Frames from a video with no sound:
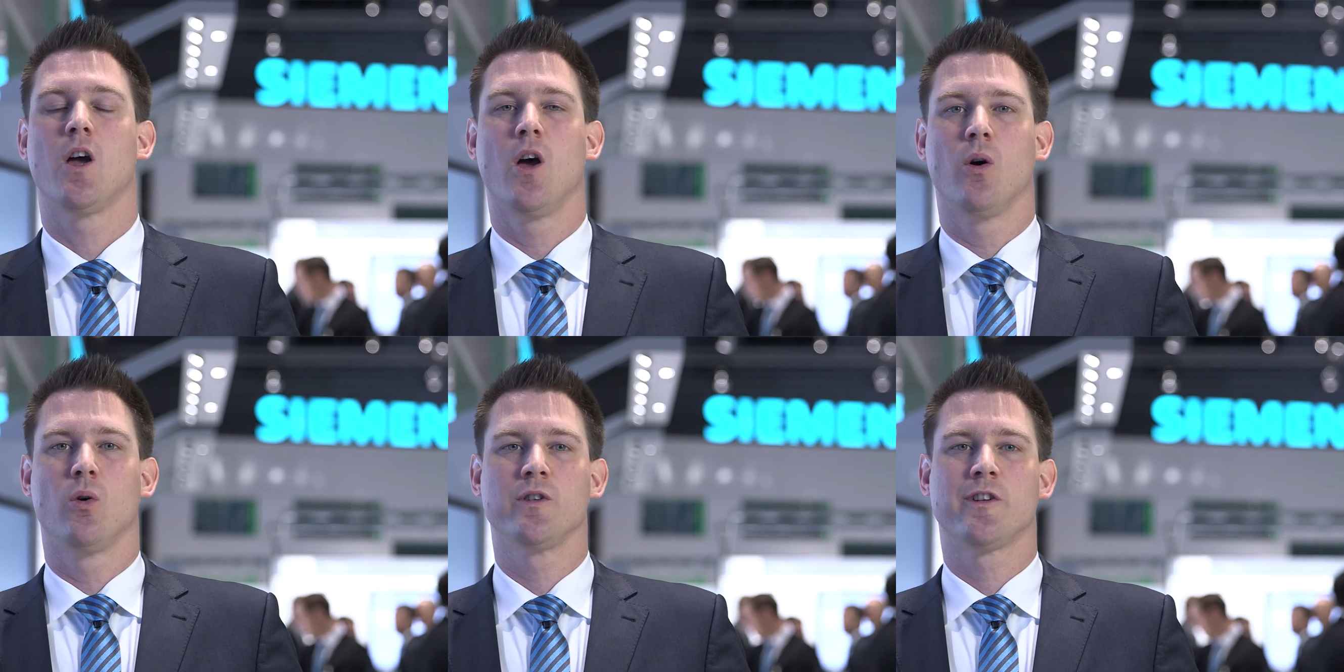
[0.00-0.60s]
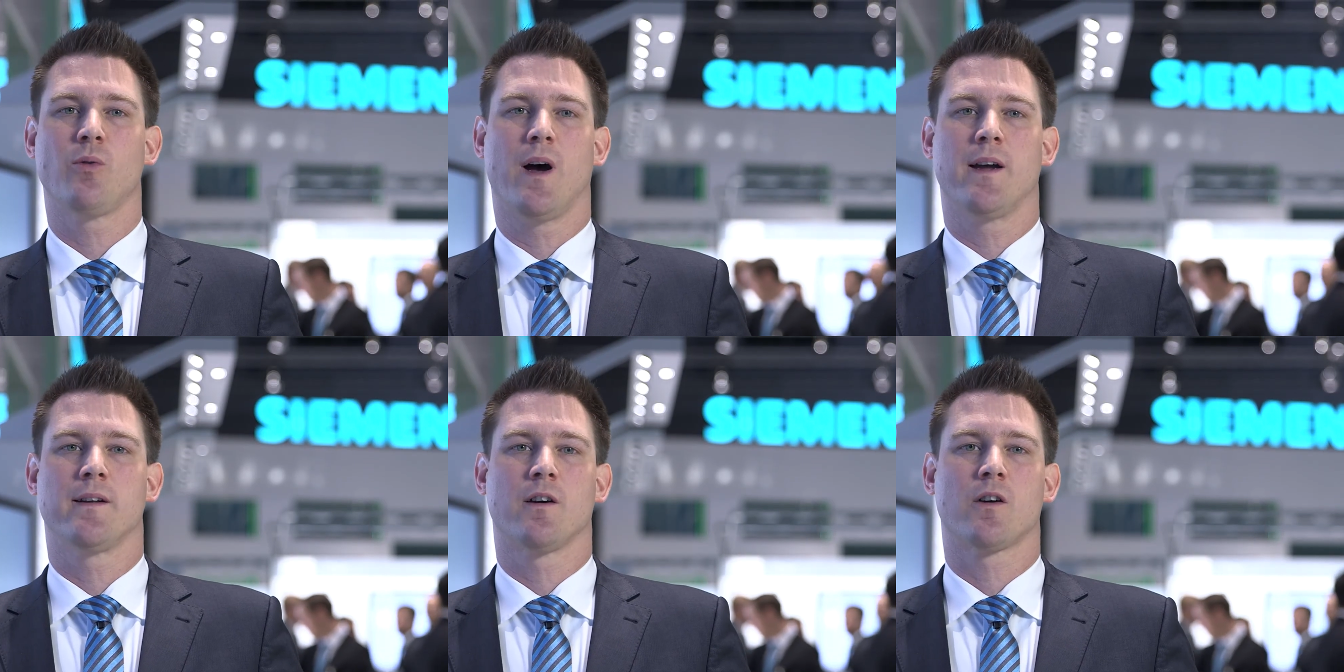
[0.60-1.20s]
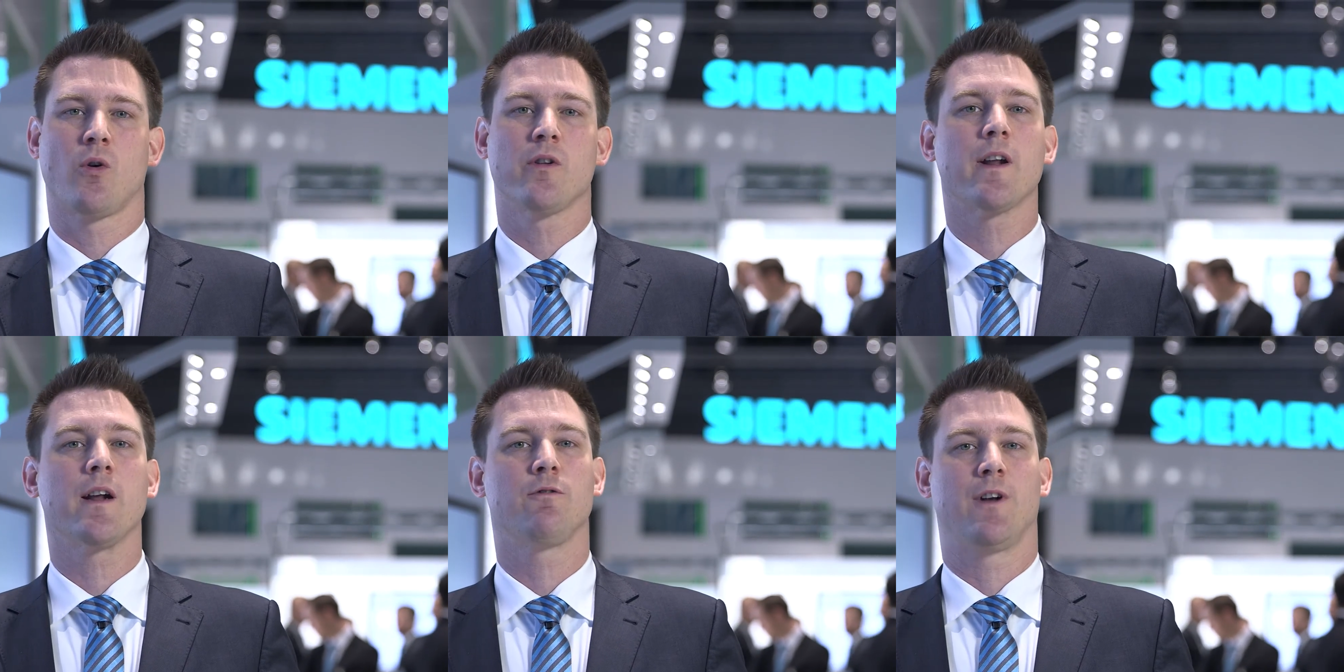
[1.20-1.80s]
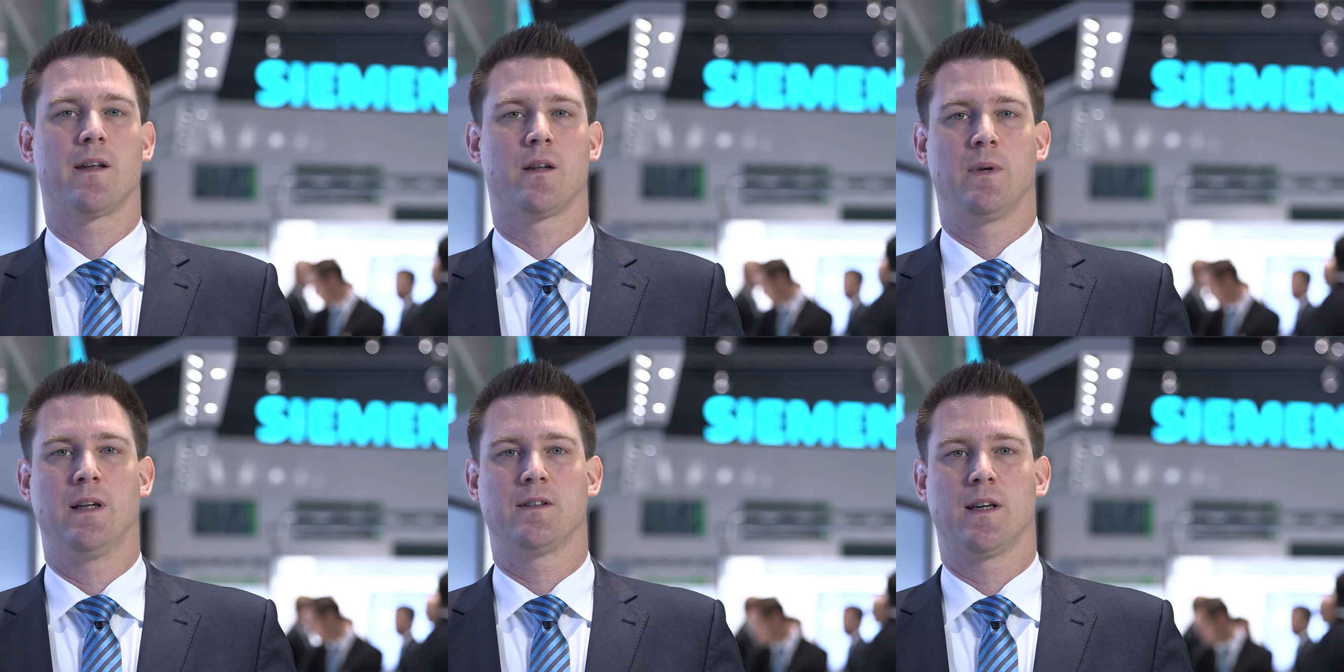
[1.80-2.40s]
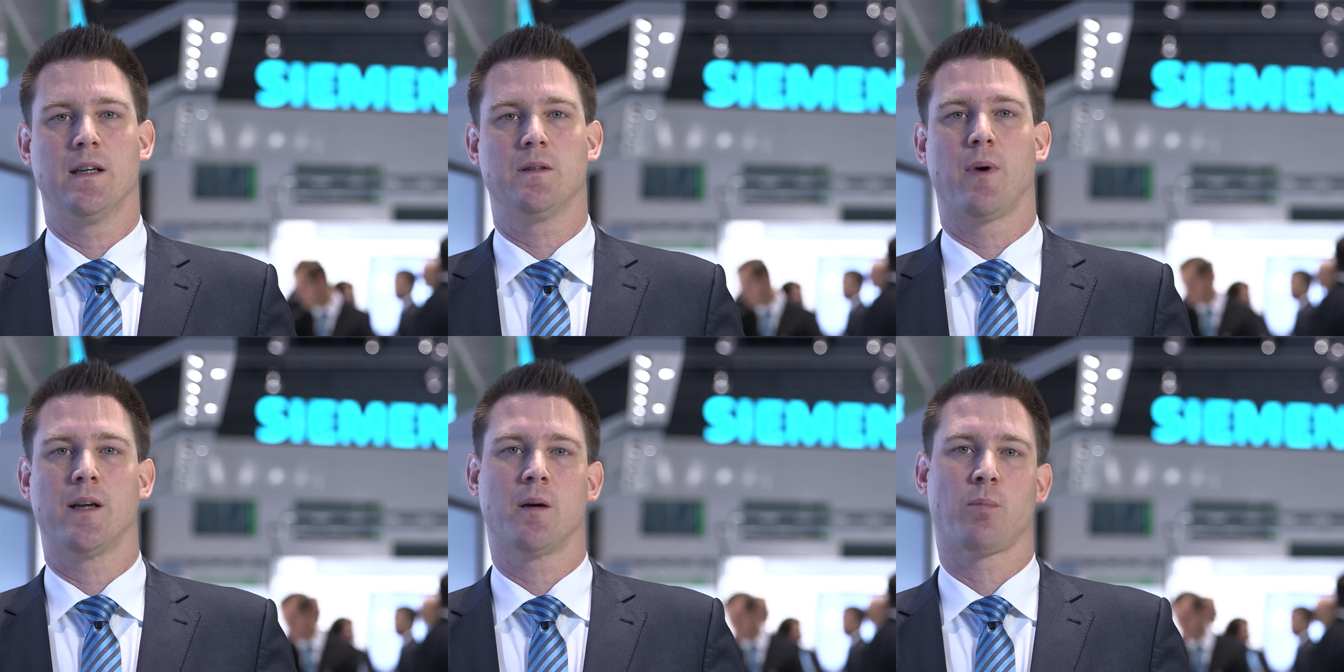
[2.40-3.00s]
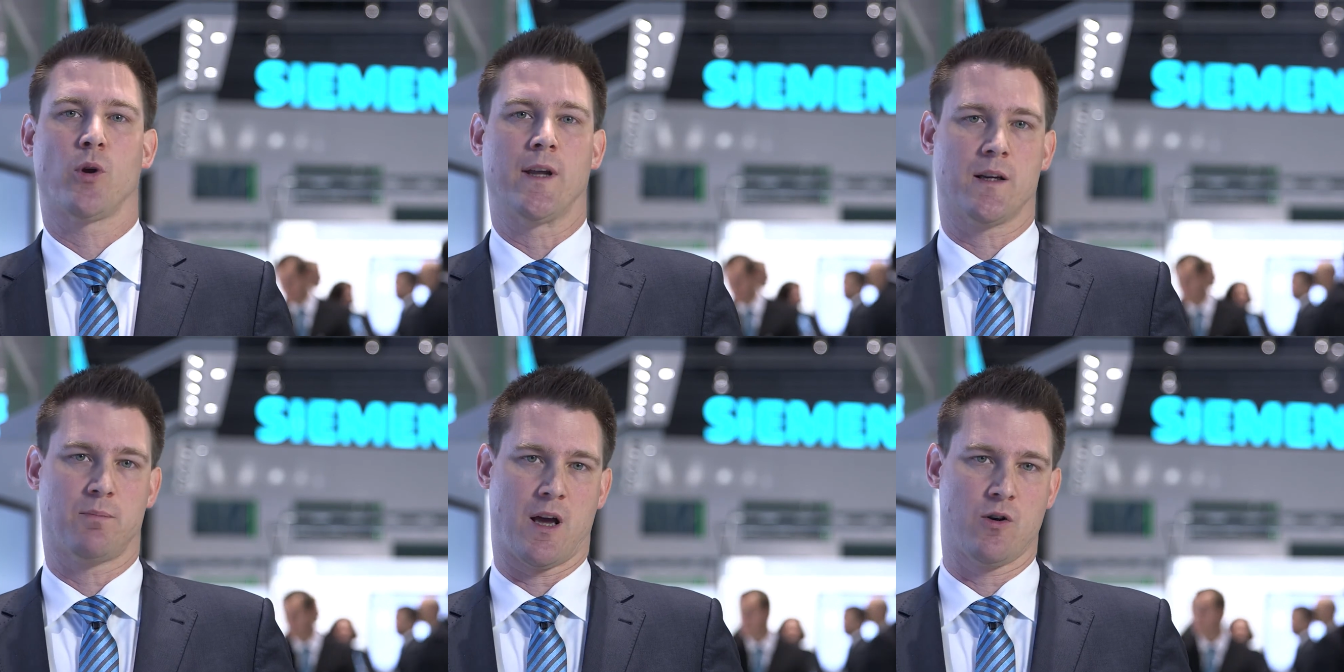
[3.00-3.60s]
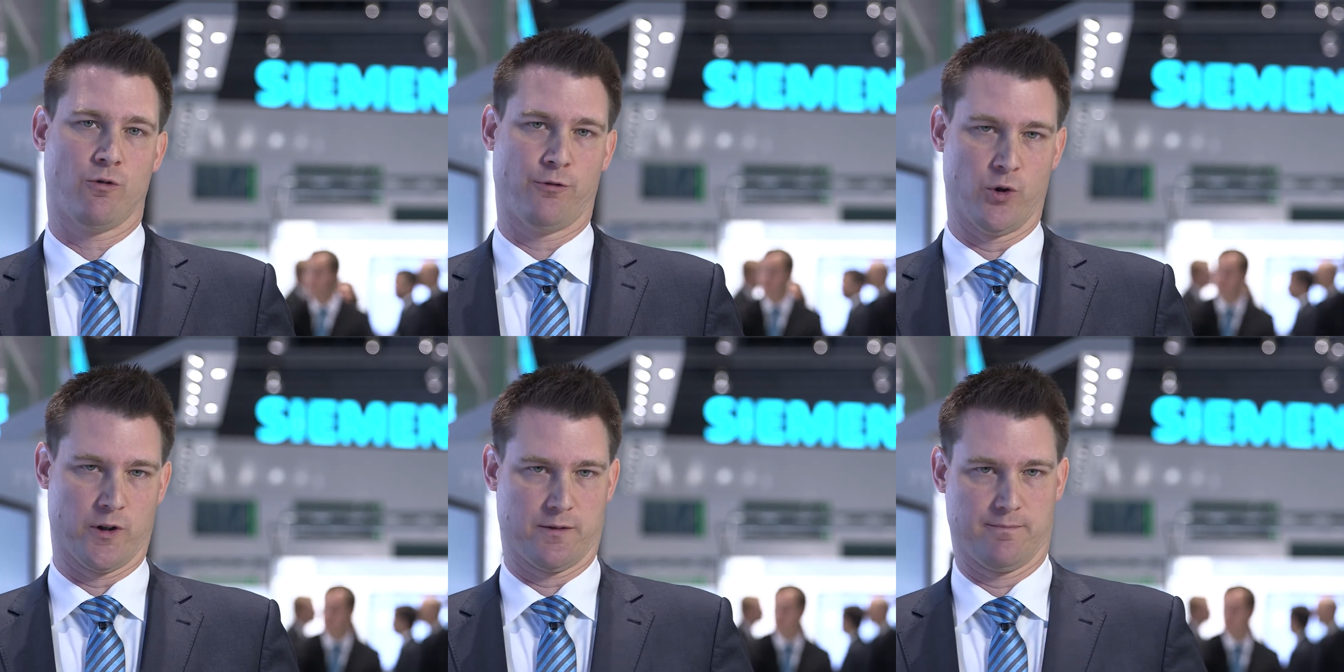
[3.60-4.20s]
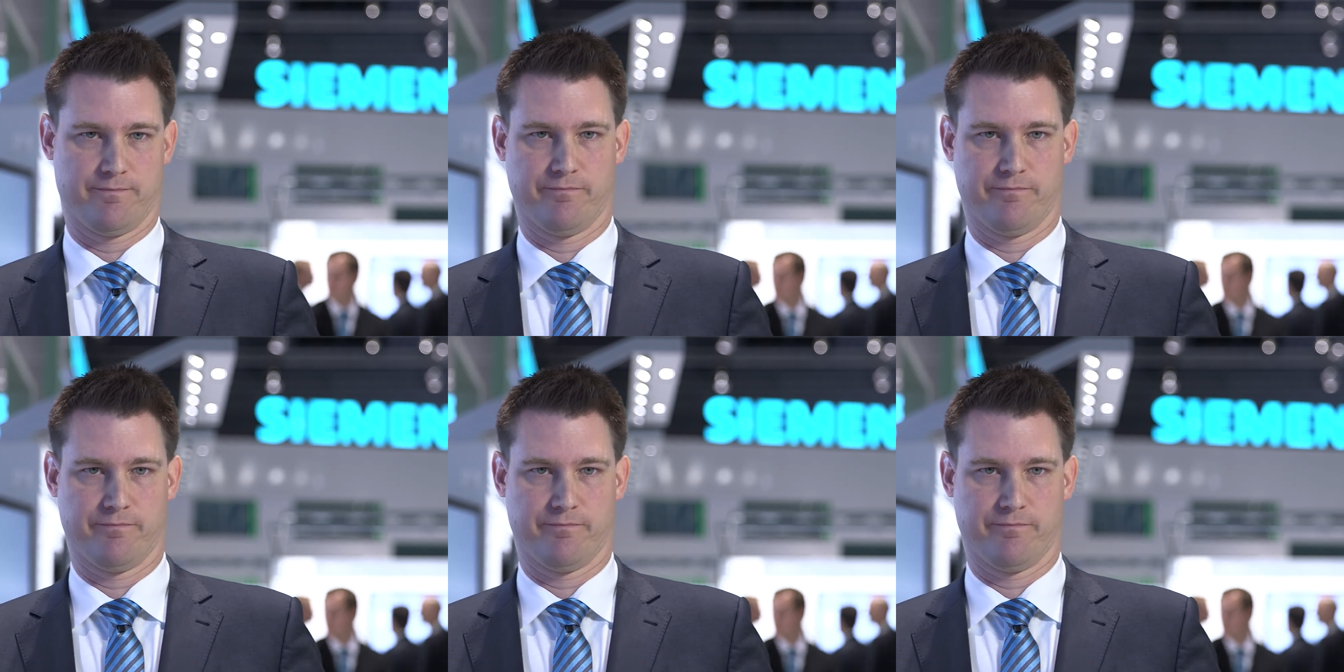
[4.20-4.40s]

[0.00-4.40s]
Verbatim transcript: to the planning of projects and eases the shift to IE4 motors at large.